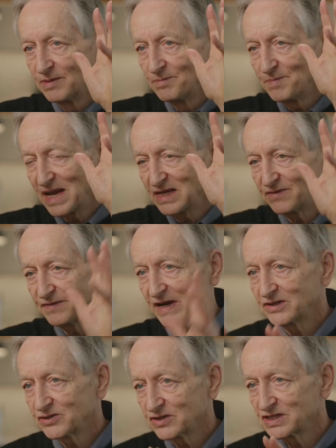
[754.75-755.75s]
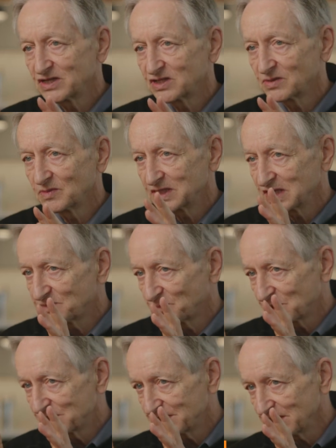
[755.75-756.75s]
manufacture a system that does
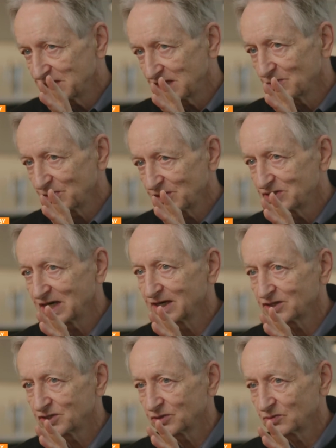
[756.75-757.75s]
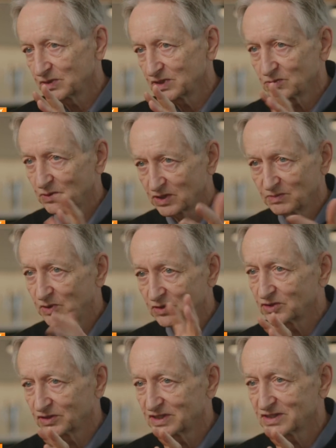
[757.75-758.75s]
precisely what you tell it to, which is what a
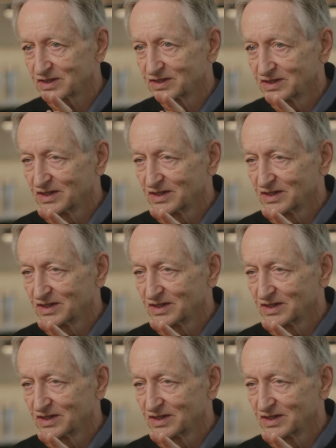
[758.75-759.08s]
computer is.